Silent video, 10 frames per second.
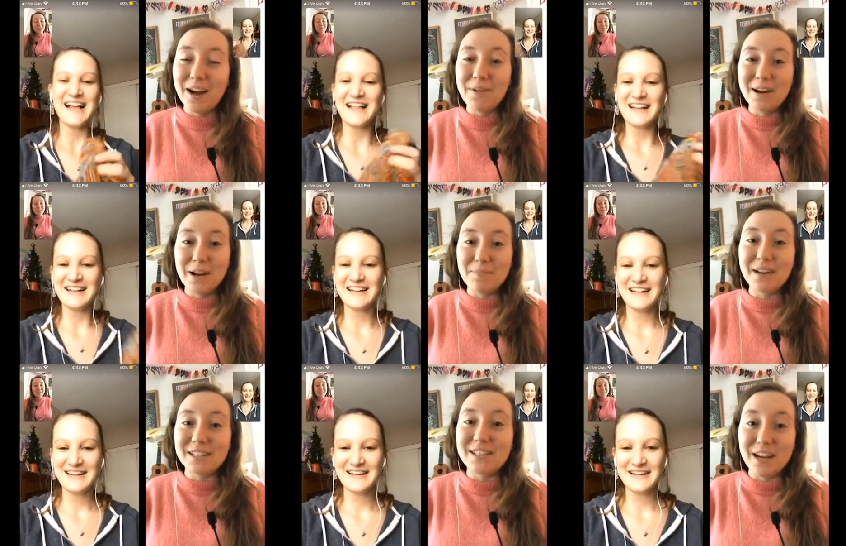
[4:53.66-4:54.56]
Speaker 1: not wear it,
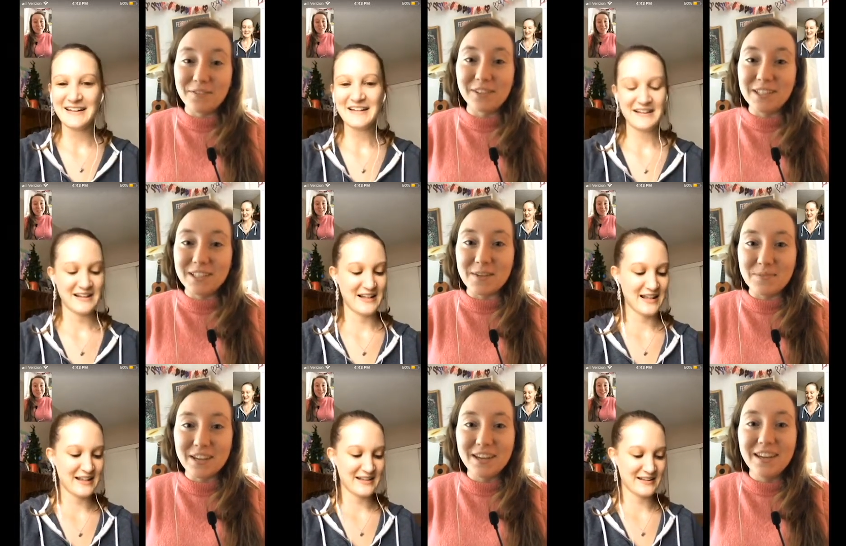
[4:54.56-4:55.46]
but it's definitely
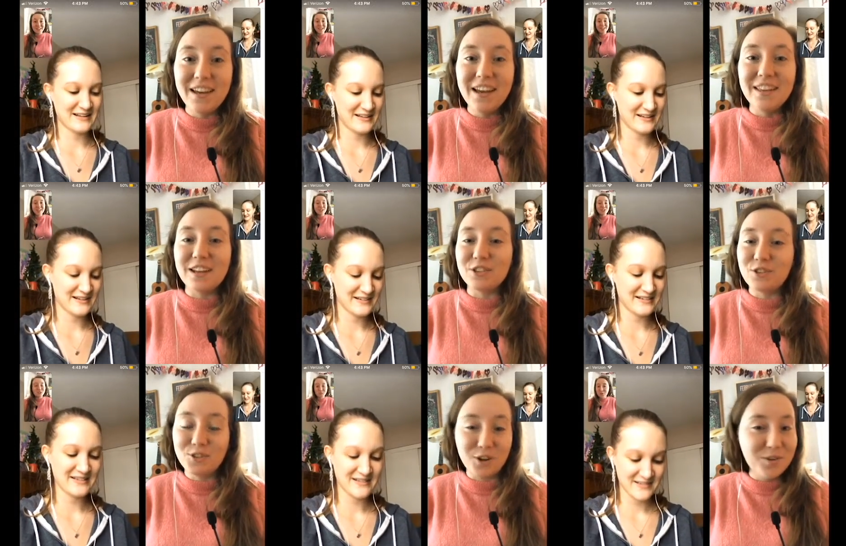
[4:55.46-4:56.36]
something that is
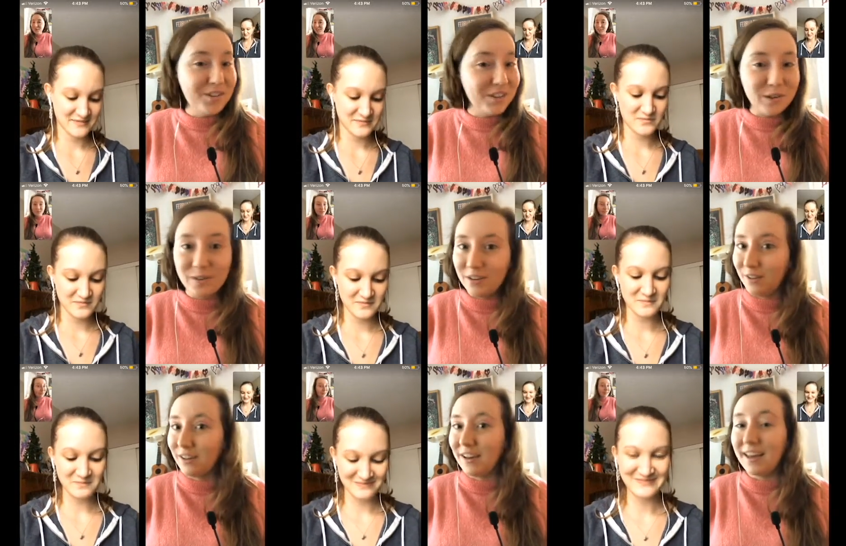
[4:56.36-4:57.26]
so you.
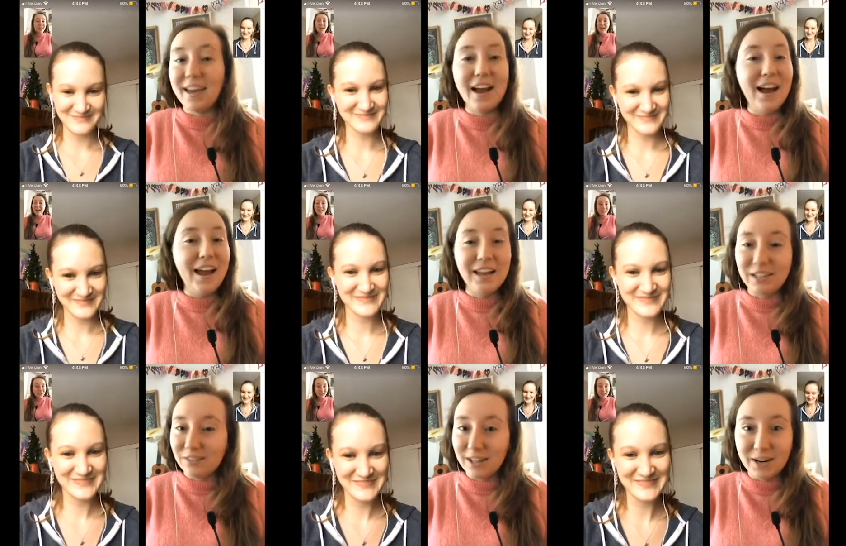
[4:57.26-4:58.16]
You're going to get a
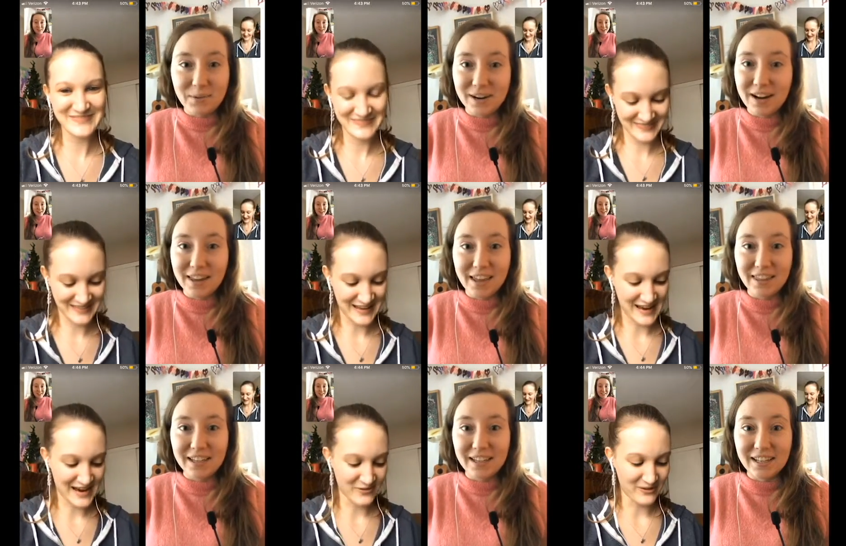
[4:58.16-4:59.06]
hell of a lot of wear out of
Speaker 2: that
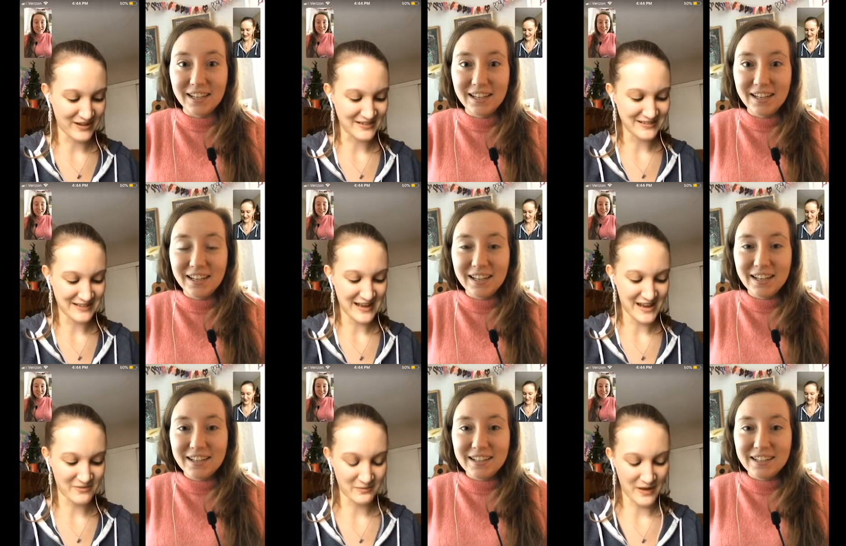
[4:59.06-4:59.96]
thing. I
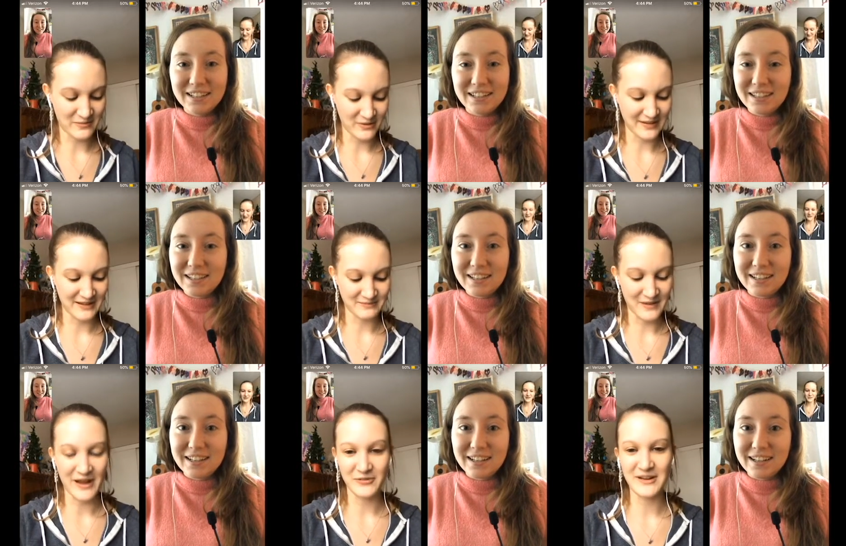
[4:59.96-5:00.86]
will.
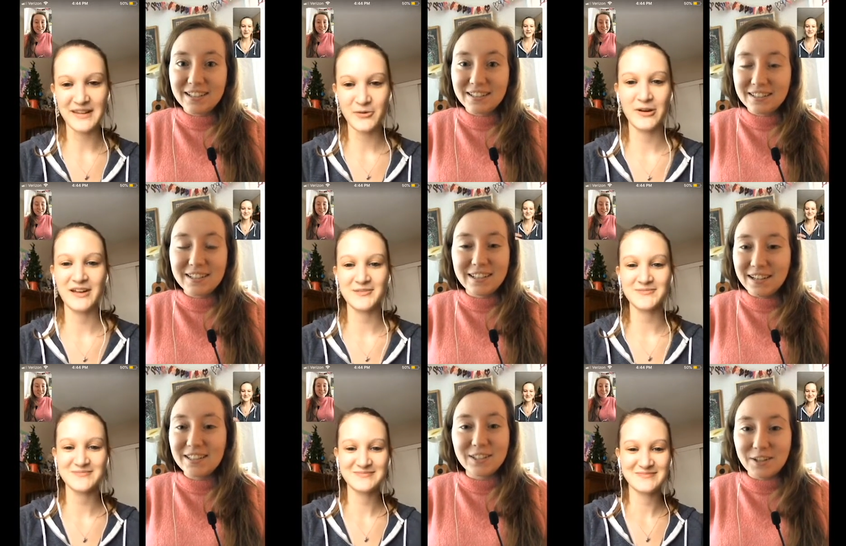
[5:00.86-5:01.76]
I really will.
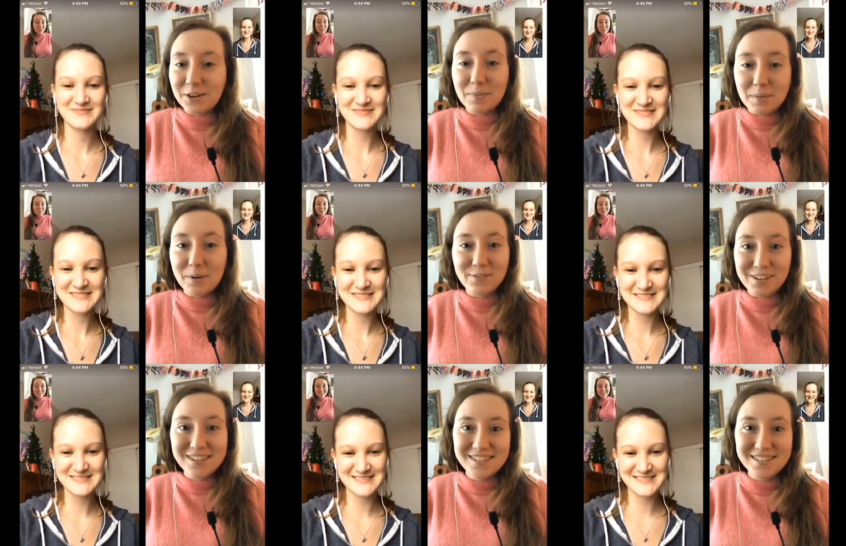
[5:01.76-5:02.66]
Speaker 1: It's going to be
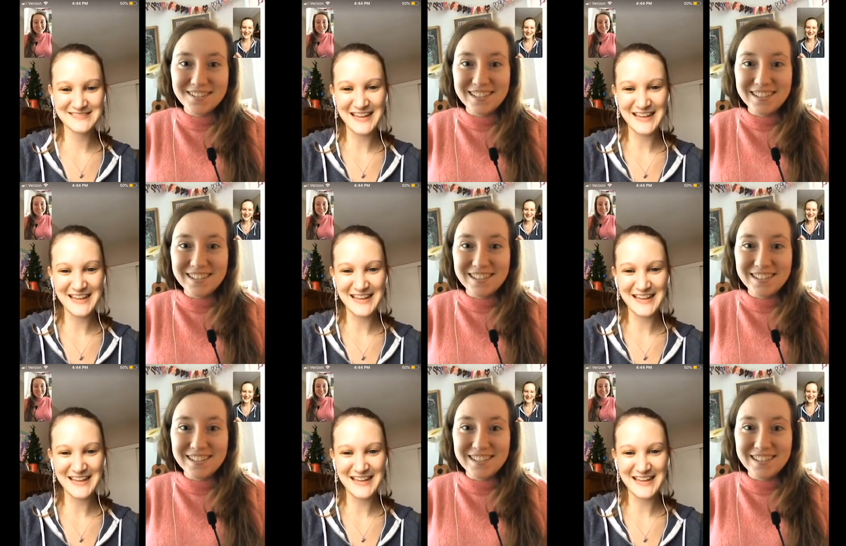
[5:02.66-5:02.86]
perfect.